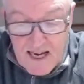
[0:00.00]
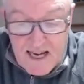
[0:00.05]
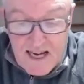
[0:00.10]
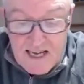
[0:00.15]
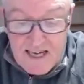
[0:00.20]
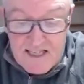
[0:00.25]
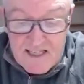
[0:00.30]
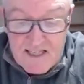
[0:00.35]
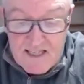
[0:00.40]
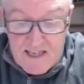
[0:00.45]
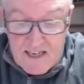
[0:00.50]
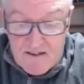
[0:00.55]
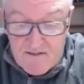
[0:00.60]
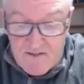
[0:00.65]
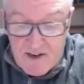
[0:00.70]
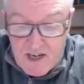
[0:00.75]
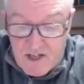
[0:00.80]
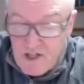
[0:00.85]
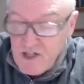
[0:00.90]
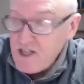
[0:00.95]
As the
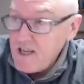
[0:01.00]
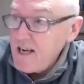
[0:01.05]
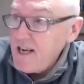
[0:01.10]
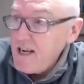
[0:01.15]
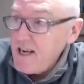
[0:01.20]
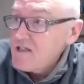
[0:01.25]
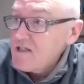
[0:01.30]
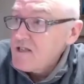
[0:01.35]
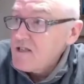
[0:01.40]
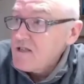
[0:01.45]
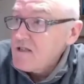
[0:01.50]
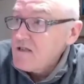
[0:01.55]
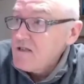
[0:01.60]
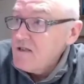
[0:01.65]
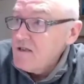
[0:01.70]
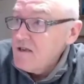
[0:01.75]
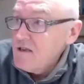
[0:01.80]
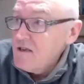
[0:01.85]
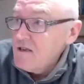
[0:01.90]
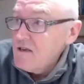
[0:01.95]
infection gets
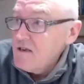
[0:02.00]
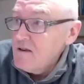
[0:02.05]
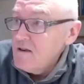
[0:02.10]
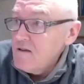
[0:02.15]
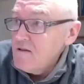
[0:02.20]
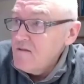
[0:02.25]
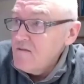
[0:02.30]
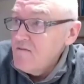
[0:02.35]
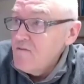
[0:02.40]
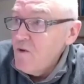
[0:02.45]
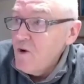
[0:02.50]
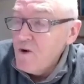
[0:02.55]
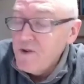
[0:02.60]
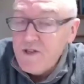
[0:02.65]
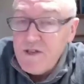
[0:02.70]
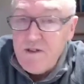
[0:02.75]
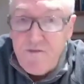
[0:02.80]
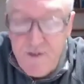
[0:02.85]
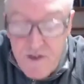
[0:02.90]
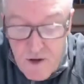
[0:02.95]
more
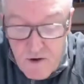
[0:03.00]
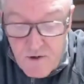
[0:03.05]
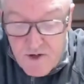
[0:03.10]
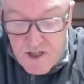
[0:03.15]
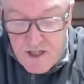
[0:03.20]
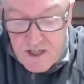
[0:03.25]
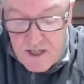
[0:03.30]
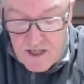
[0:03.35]
diffuse,